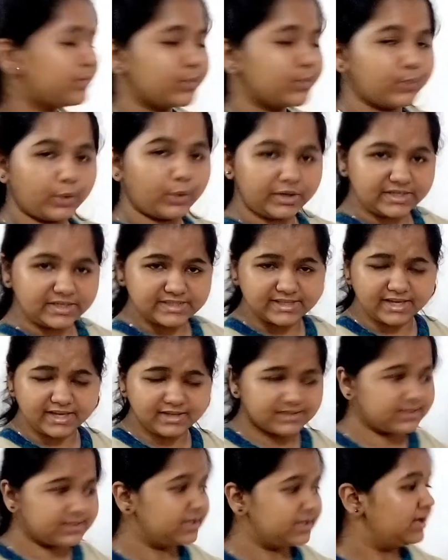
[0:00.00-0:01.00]
what is
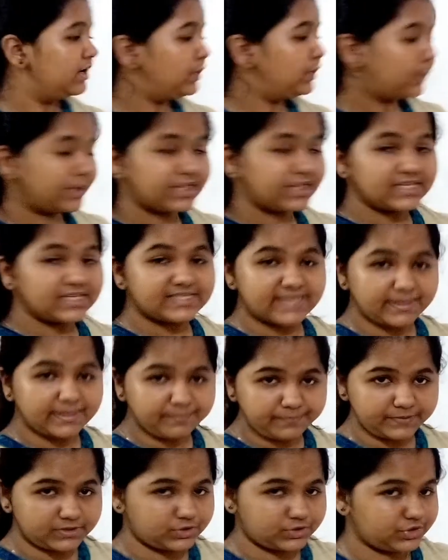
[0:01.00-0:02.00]
that? When the
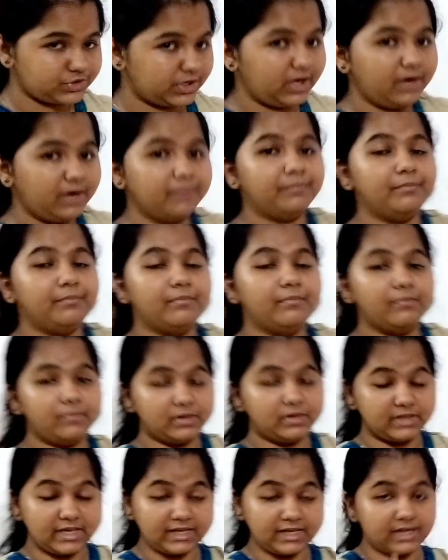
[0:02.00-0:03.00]
temperature,
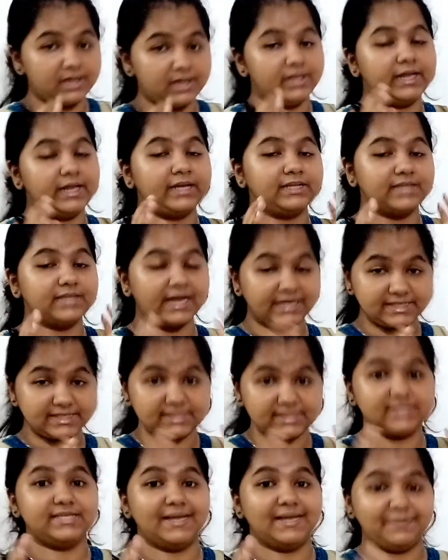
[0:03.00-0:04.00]
that is
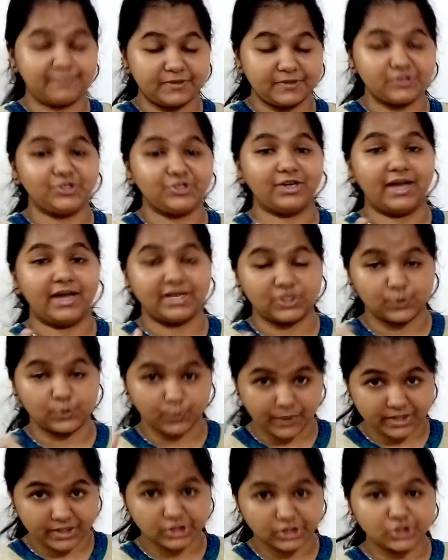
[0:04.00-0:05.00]
the temperature at
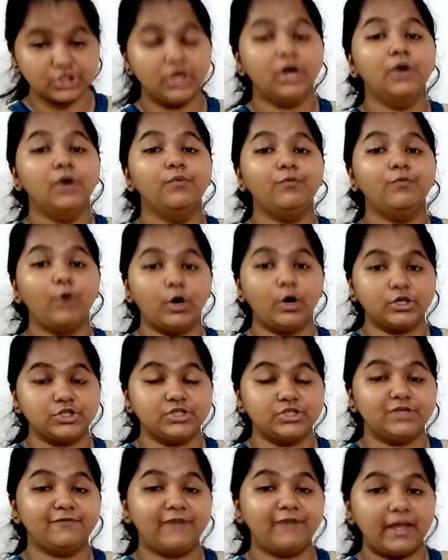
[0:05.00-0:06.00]
which
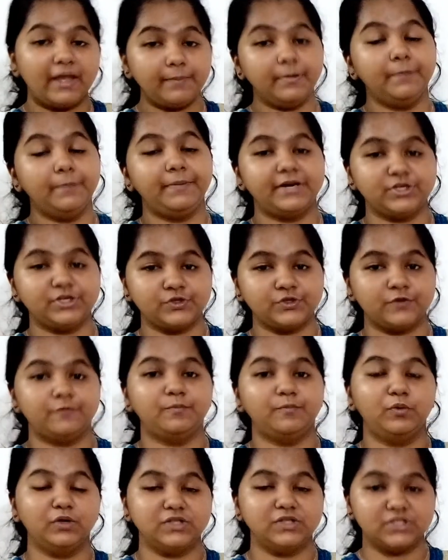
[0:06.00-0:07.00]
the vapor pressure of
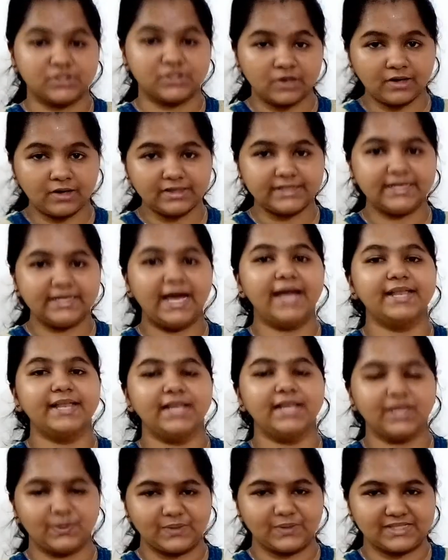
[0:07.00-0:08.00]
both solid and
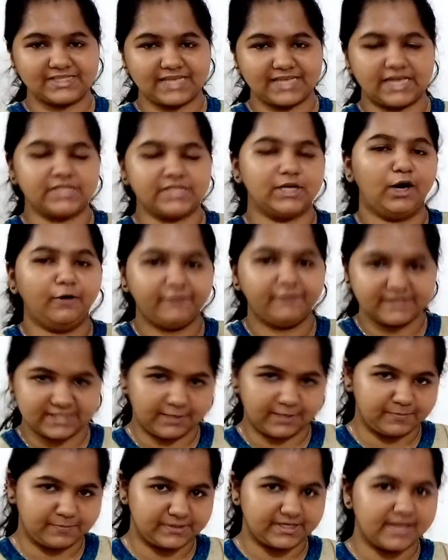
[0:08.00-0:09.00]
liquid state of a
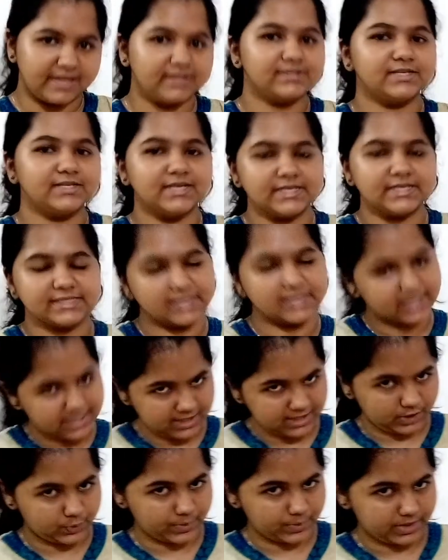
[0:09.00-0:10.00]
substance is
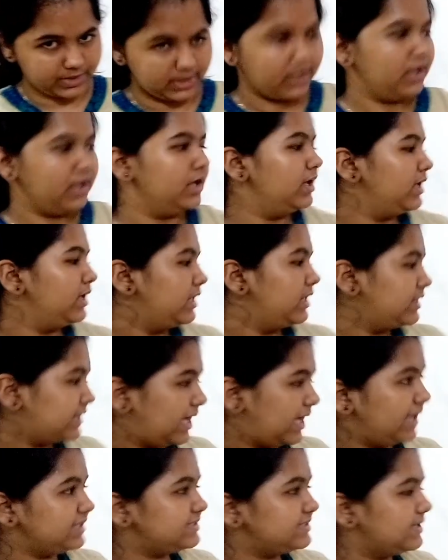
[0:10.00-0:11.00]
equal.
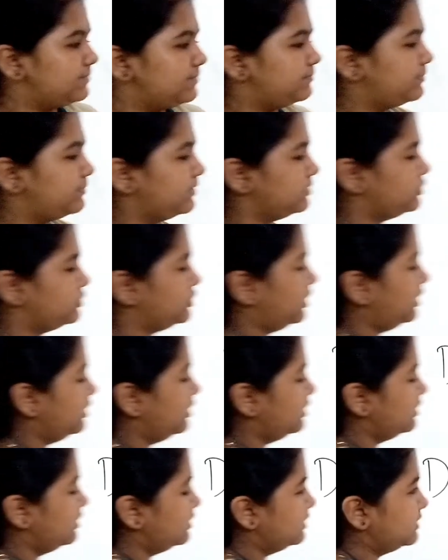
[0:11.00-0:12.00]
That temperature
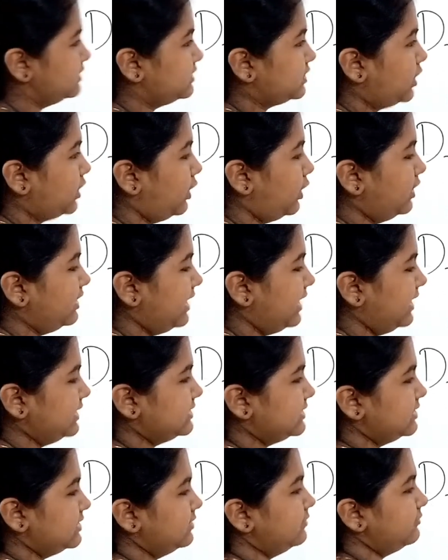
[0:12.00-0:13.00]
is called
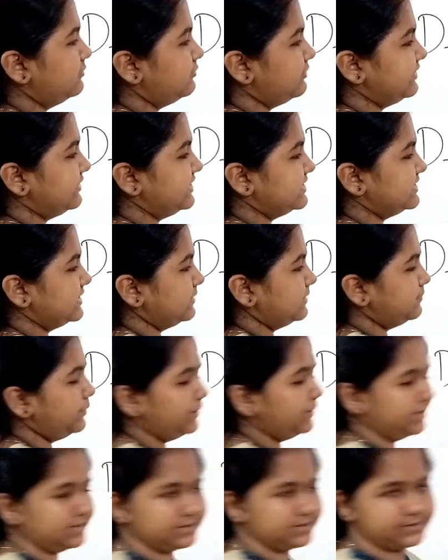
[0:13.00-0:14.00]
as freezing
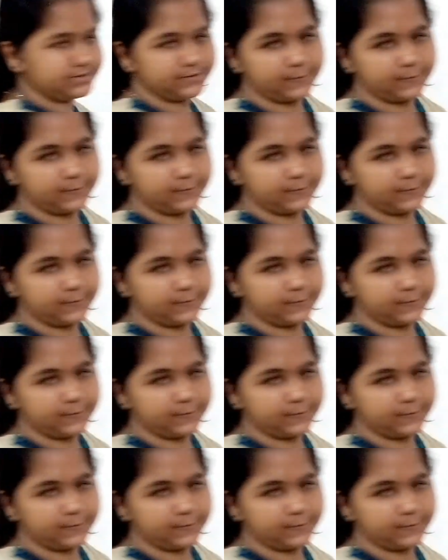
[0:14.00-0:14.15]
point.